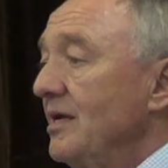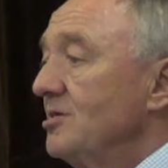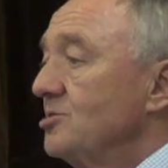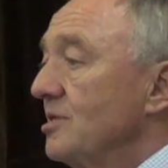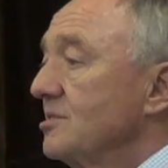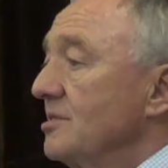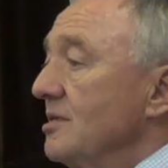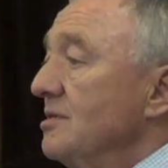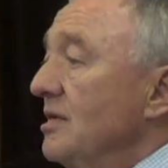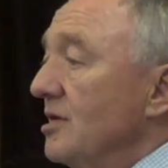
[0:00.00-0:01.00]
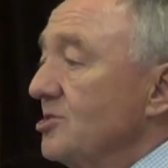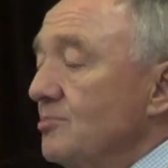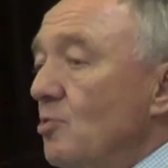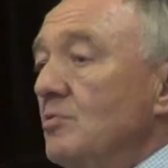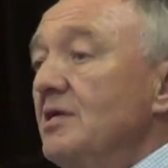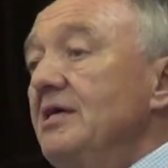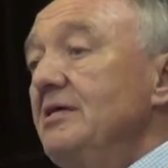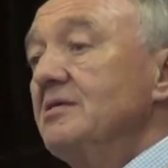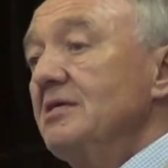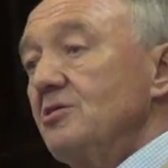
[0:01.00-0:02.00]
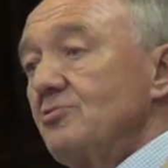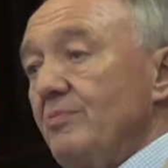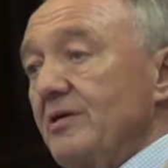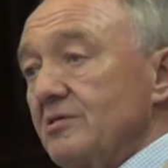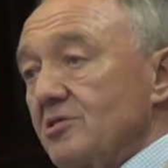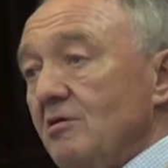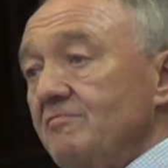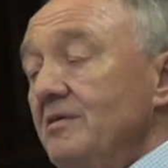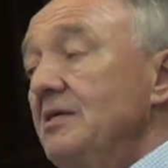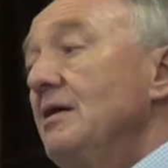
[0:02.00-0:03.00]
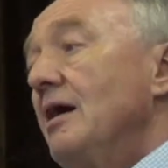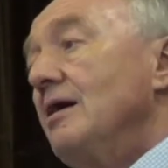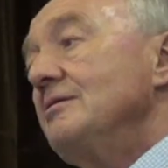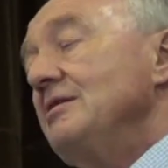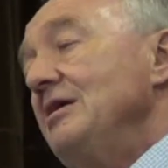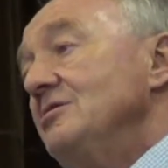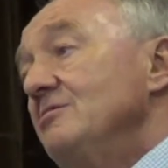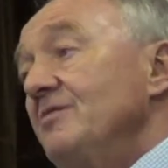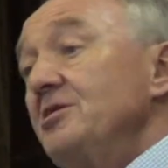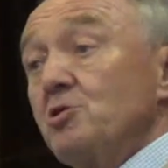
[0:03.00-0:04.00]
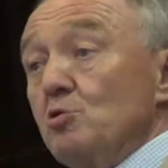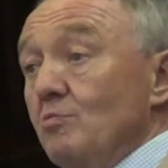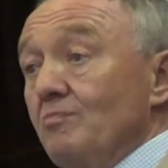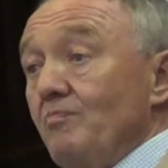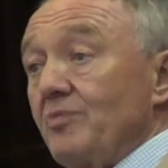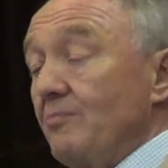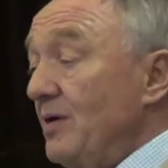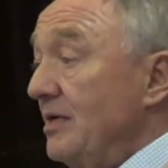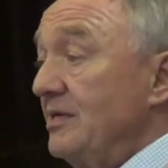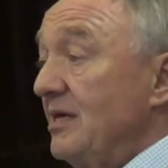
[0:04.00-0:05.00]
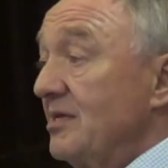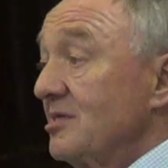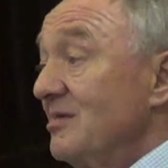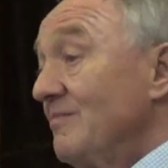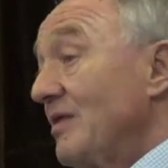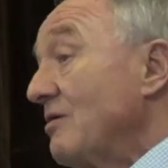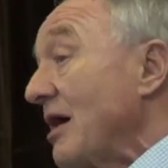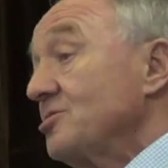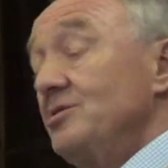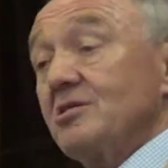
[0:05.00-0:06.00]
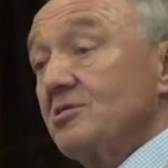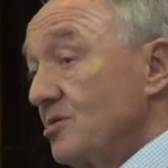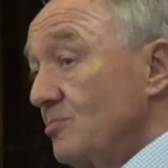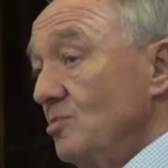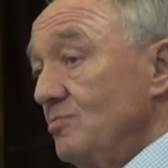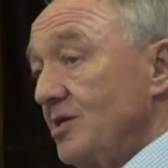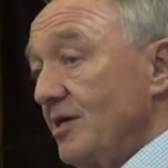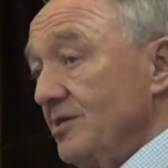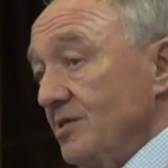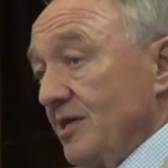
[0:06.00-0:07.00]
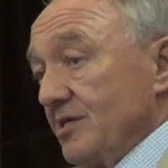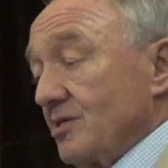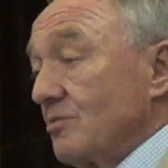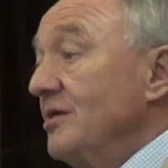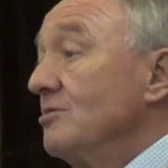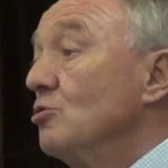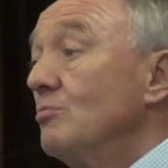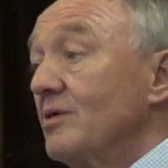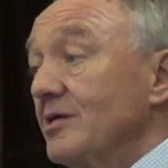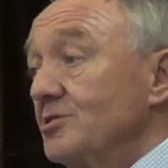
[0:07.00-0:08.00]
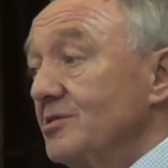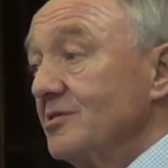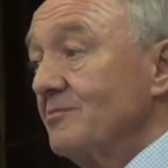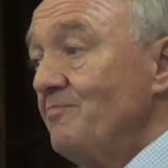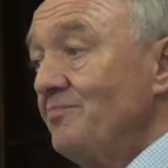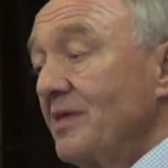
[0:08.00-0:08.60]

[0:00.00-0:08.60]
It's just that a small elite is ripping us off, and the individual, the billionaires, they're actually just a small change. It's the great corporations.